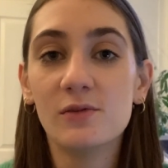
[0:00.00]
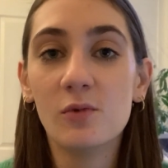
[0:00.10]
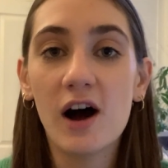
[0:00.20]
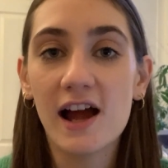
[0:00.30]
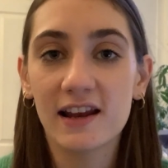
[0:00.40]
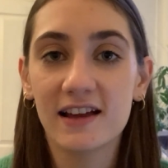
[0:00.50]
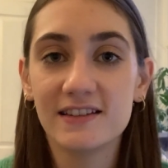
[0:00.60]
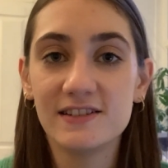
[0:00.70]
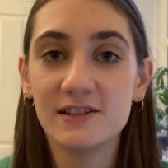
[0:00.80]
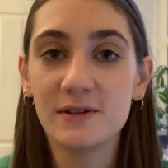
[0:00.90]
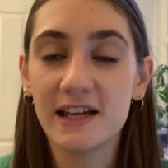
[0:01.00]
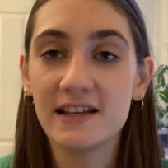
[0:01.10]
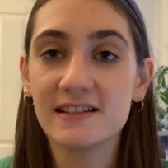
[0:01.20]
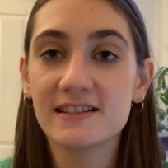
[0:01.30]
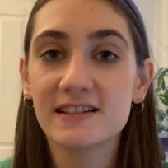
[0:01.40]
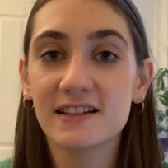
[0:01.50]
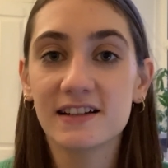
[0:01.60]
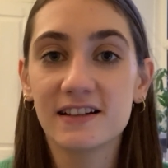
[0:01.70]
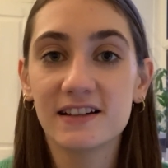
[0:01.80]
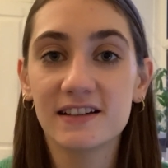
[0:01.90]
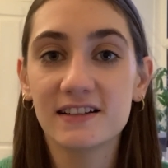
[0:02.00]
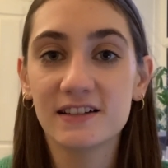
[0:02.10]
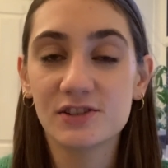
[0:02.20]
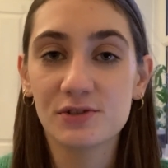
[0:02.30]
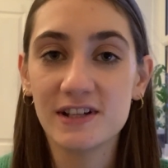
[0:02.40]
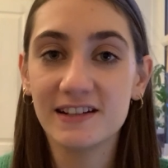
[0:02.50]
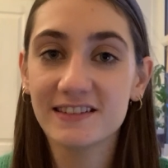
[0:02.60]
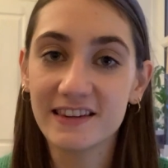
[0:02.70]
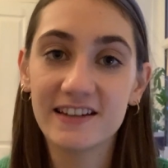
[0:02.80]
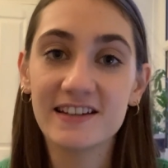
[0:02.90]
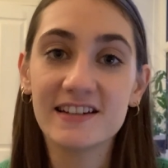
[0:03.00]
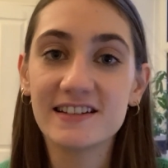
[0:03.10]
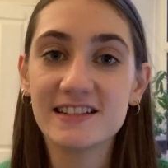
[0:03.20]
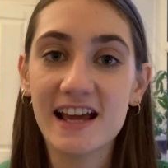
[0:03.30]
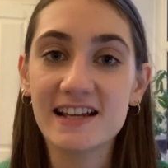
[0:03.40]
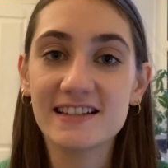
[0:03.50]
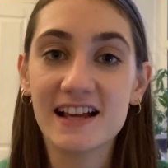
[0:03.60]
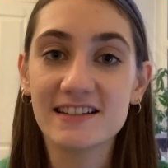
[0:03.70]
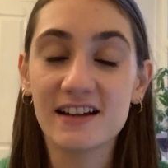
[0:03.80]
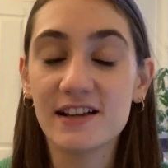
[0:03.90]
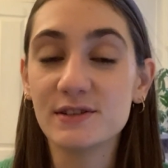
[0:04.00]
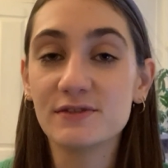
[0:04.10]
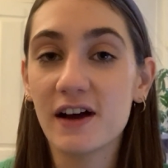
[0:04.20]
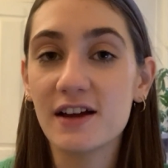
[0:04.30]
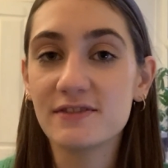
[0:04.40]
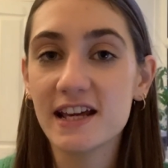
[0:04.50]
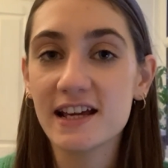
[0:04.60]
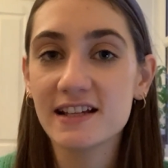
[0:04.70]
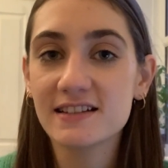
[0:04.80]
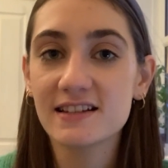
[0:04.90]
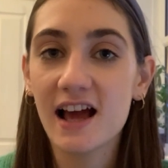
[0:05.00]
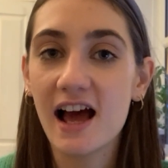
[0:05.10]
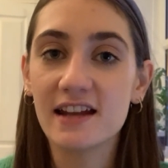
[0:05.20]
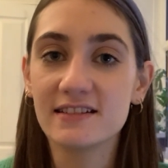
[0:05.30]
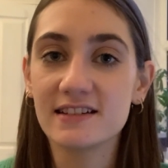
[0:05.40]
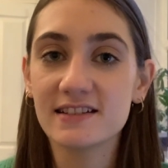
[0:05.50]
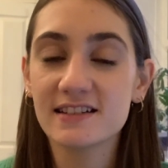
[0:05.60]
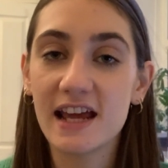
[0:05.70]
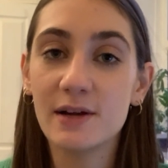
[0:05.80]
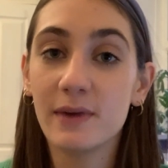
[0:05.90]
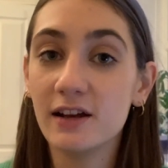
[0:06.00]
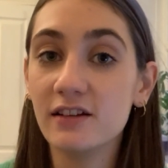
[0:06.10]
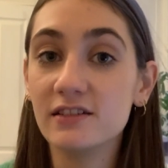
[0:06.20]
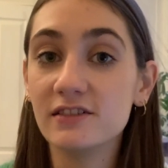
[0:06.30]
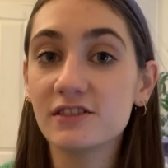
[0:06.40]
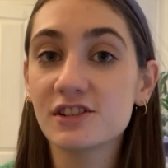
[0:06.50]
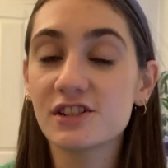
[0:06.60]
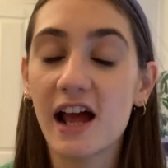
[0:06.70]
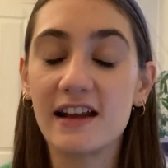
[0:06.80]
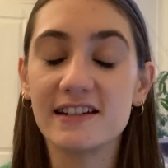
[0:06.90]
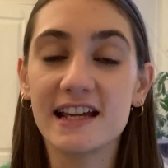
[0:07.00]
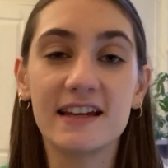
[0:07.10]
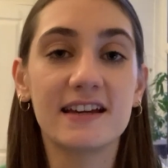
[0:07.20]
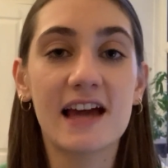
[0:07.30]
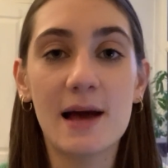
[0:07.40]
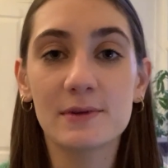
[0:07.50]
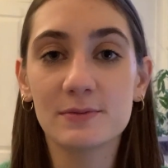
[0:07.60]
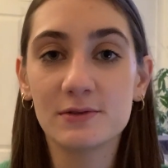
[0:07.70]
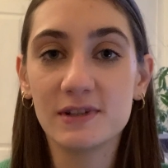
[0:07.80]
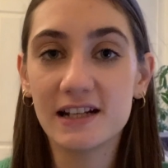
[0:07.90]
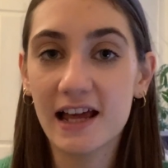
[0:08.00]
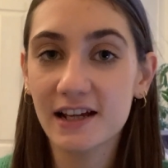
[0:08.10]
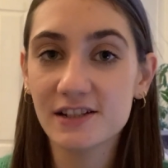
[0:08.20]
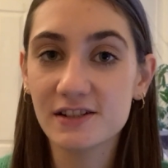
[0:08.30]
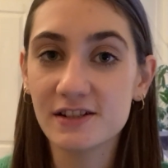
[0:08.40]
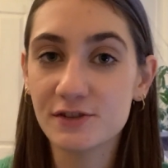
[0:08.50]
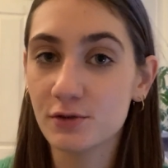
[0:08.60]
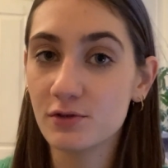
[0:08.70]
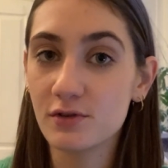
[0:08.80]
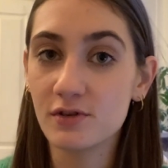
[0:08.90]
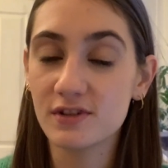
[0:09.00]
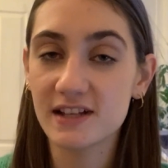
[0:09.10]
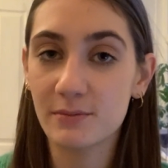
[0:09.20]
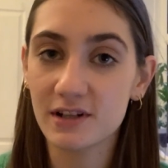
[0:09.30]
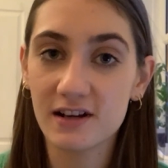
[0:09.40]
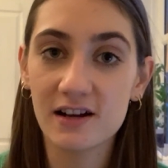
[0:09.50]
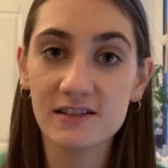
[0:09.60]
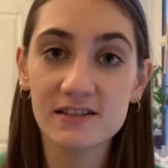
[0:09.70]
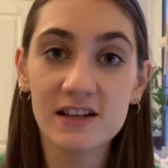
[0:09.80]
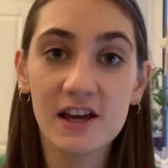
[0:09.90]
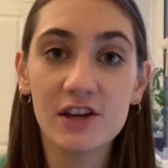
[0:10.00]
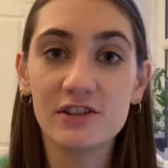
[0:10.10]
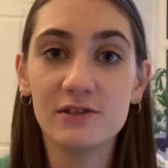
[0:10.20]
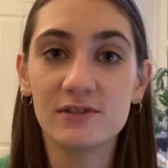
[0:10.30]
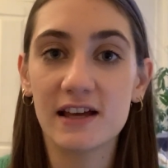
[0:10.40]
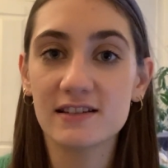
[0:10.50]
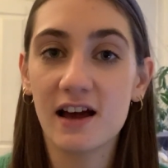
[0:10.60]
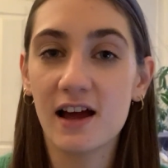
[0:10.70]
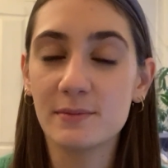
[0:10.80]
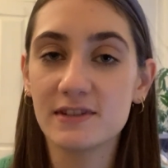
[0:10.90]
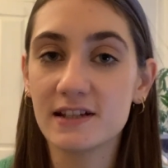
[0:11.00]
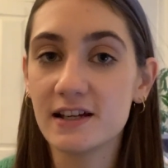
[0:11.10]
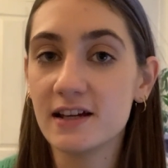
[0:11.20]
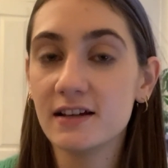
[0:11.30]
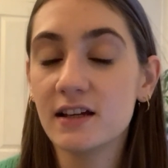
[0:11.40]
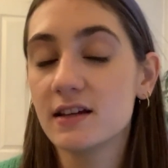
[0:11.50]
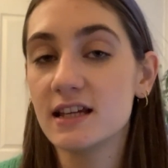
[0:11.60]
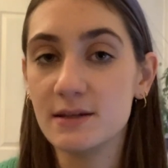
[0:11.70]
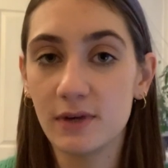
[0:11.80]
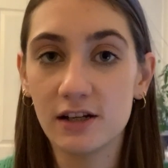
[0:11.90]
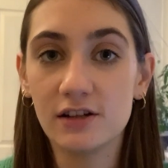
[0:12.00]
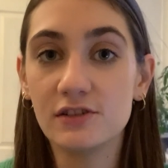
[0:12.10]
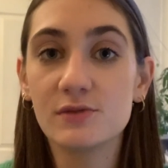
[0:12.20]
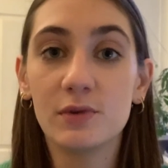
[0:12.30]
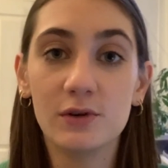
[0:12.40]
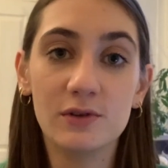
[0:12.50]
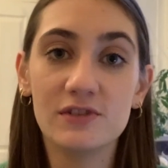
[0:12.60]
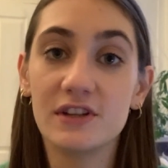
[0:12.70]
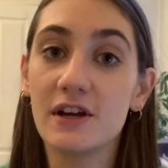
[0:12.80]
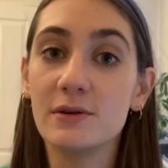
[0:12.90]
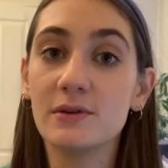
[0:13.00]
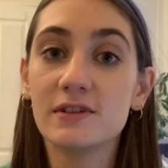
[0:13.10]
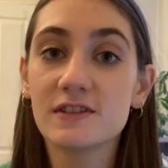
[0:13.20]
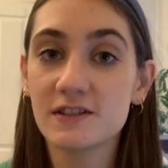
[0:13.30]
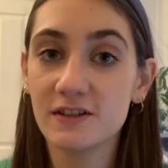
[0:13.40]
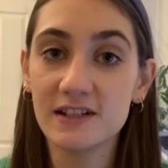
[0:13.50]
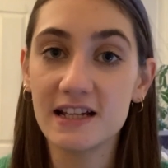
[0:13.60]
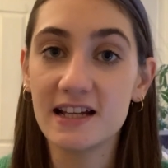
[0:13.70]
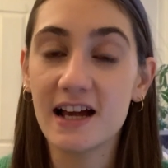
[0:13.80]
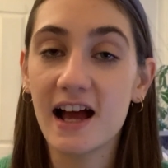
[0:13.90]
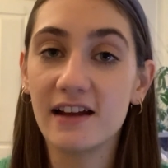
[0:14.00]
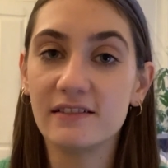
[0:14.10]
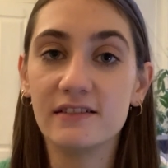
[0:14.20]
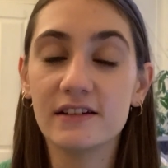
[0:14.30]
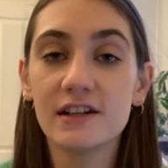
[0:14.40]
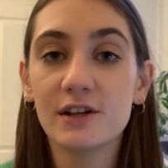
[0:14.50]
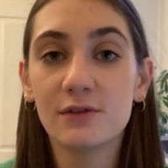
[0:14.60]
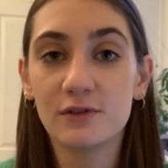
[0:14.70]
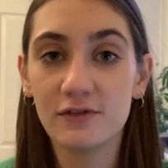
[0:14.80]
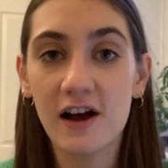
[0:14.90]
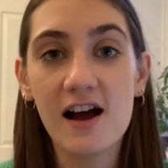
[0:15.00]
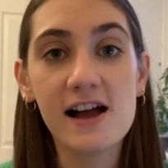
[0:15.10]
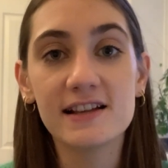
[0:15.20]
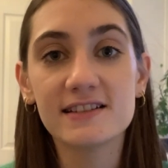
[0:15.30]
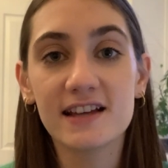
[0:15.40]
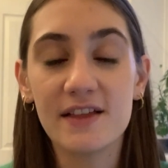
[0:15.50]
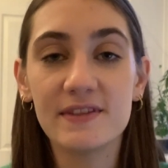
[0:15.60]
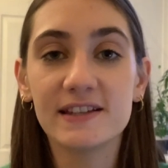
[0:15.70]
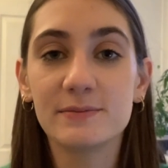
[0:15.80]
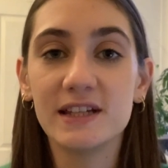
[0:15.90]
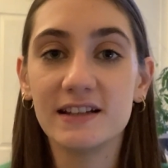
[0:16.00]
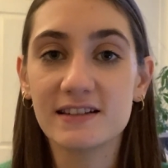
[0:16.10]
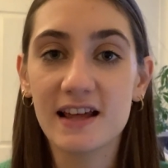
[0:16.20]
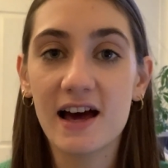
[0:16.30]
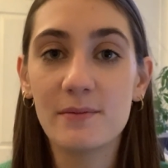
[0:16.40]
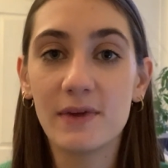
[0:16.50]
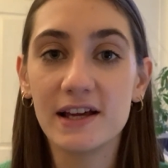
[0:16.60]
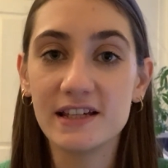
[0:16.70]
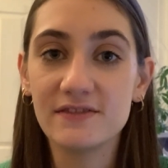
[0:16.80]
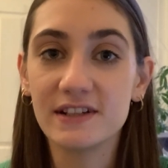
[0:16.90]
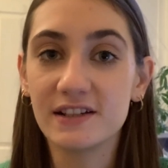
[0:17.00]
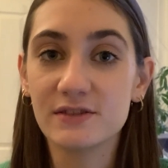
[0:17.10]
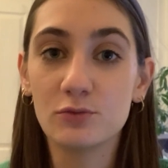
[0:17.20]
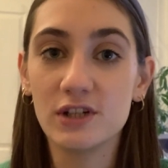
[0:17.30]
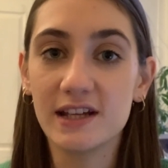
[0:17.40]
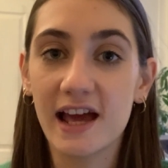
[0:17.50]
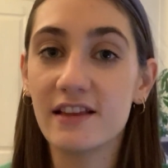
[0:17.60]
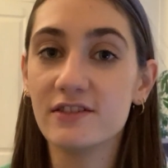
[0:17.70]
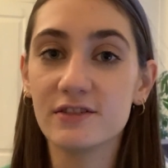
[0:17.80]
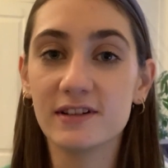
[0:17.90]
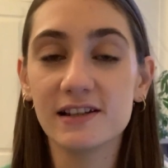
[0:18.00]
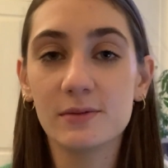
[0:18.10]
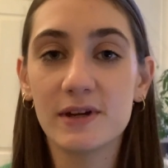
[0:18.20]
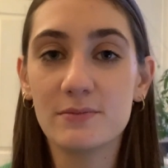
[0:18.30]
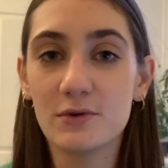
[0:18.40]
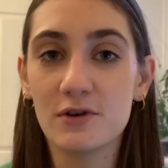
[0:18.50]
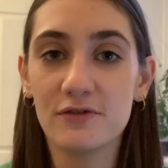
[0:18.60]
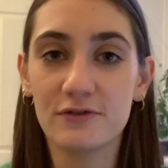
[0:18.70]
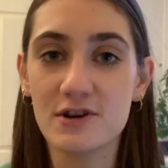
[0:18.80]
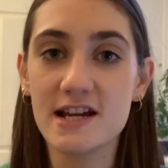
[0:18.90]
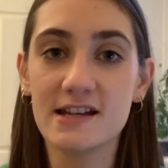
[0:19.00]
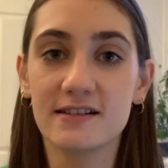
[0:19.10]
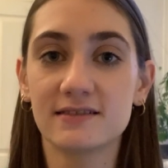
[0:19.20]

what I like to do is treat the days as nine or five days and take my lunch and in gaps between lectures or seminars, use that time to eat my lunch, but also study and revise. And this means that my evenings and weekends are a little bit more free.